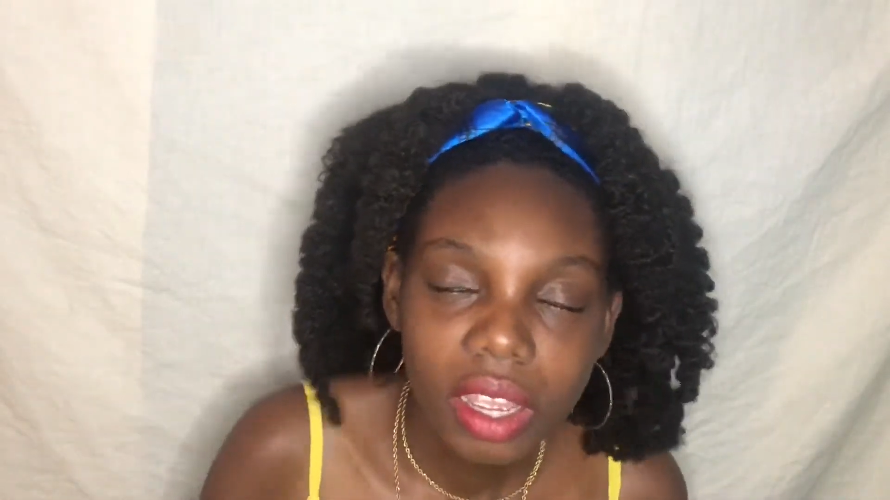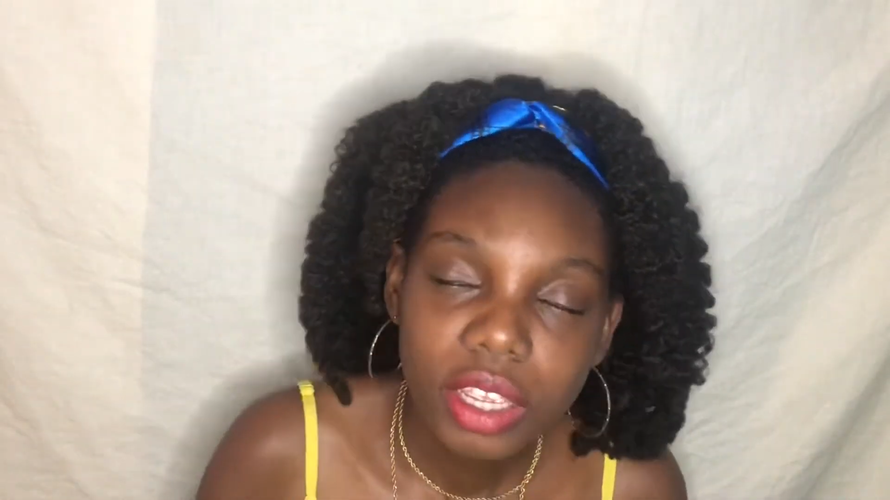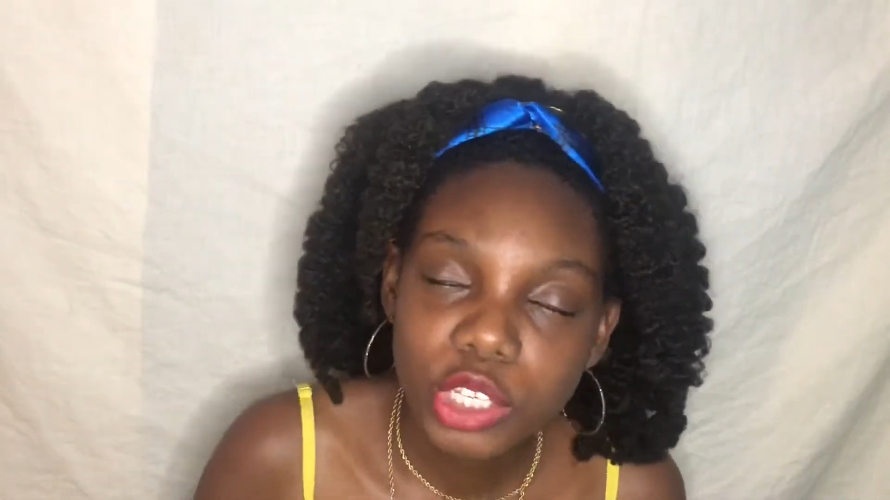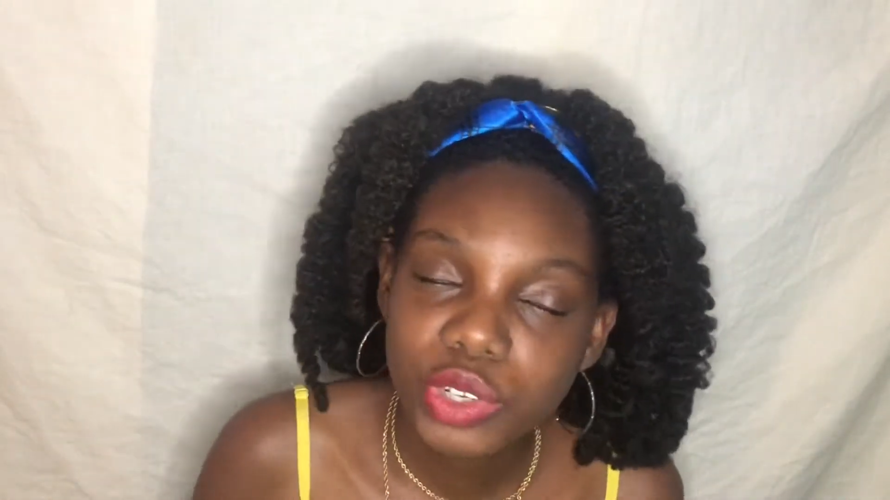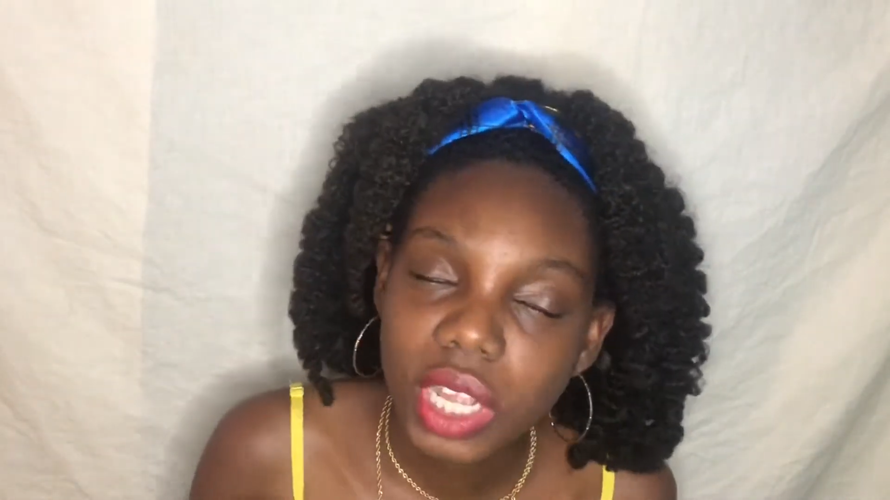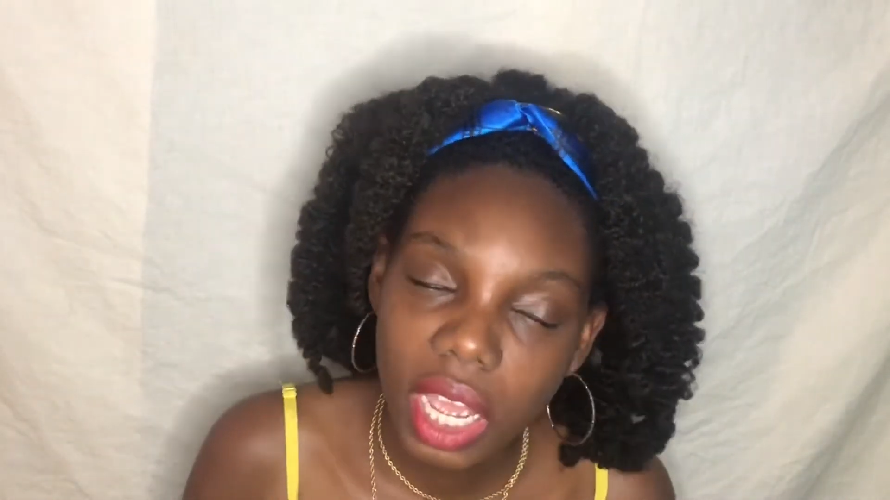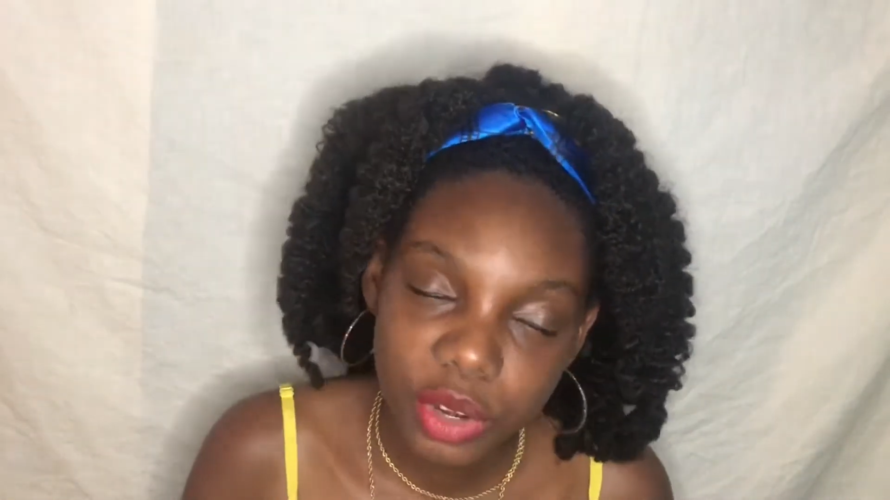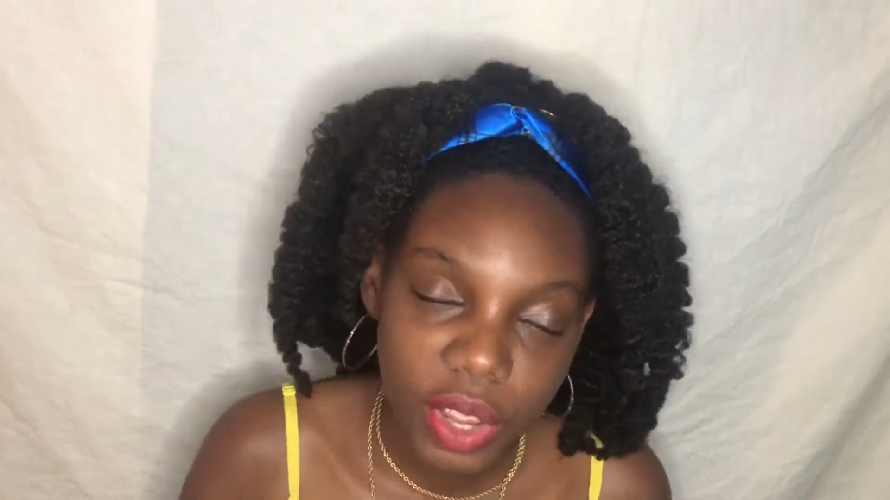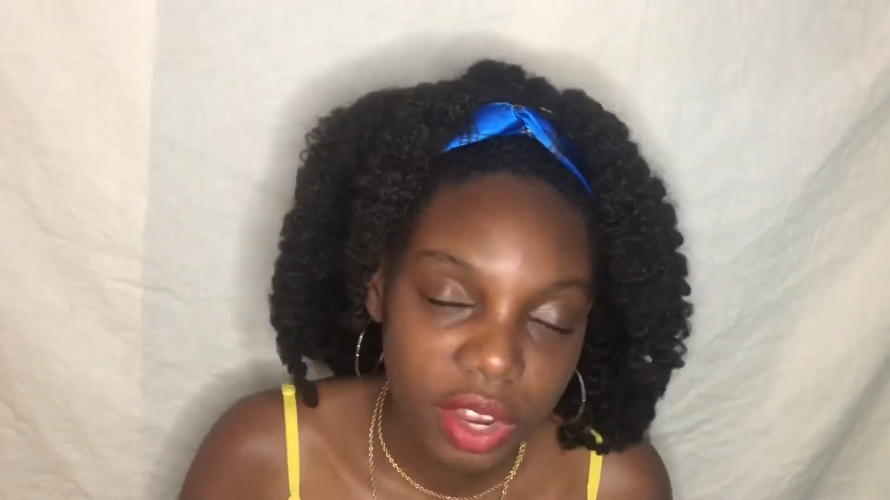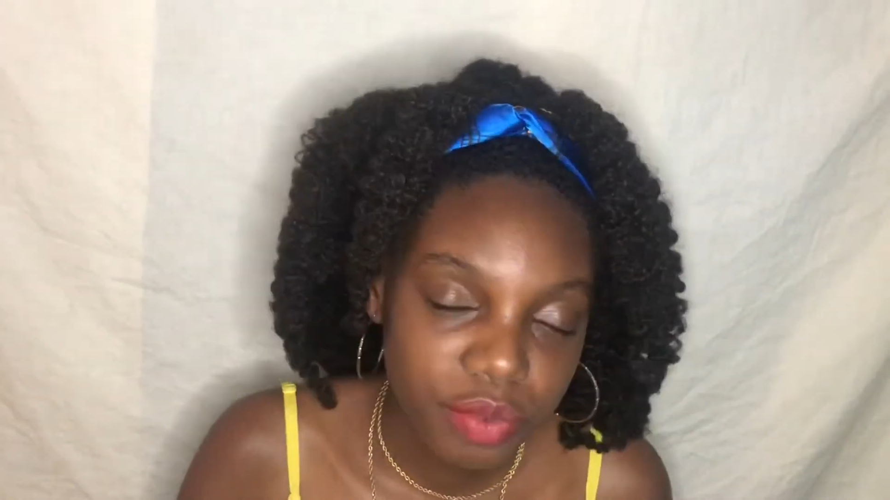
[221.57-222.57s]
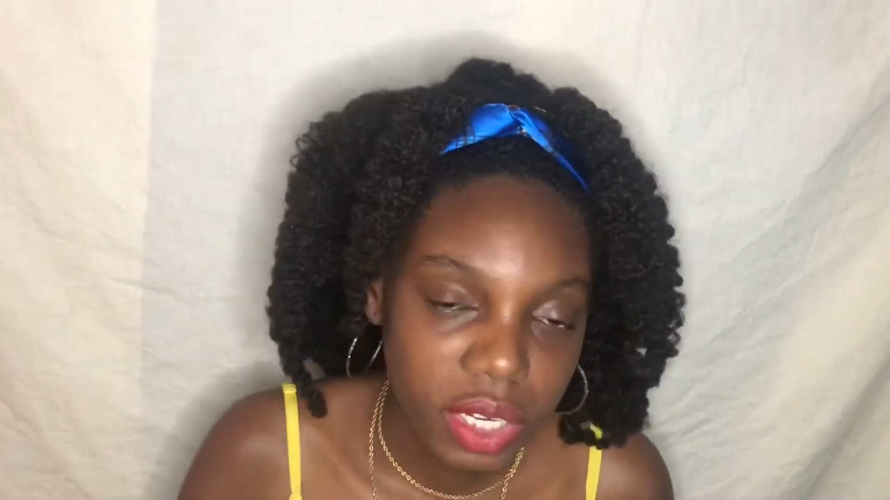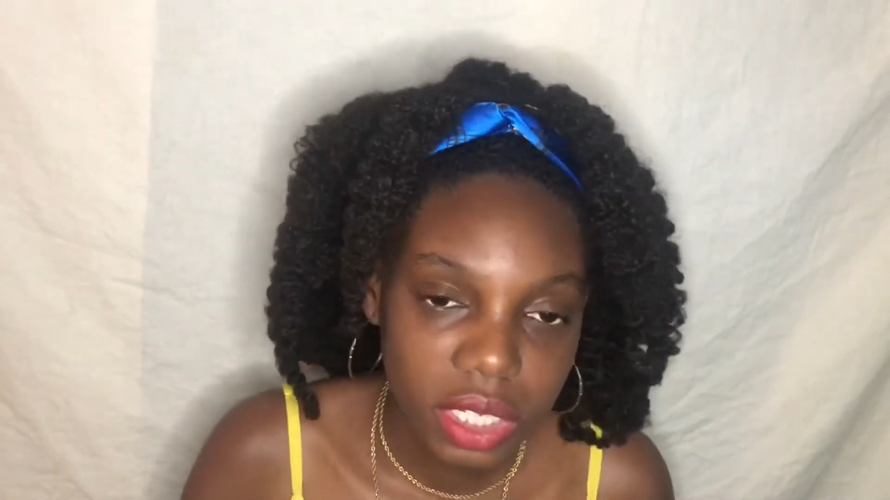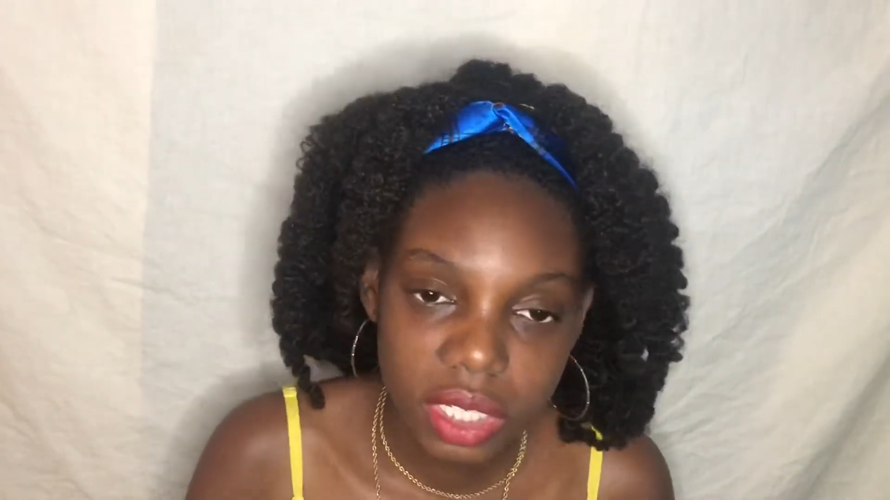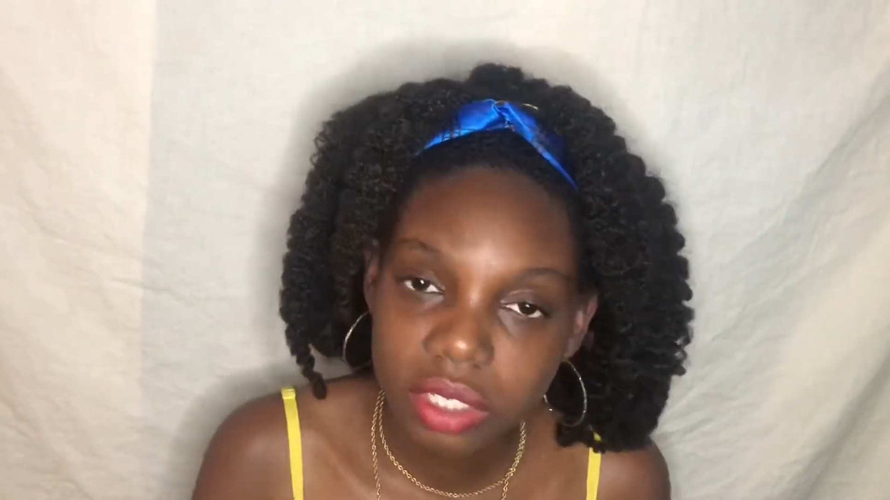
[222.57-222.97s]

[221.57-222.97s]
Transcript: is really annoying. Really,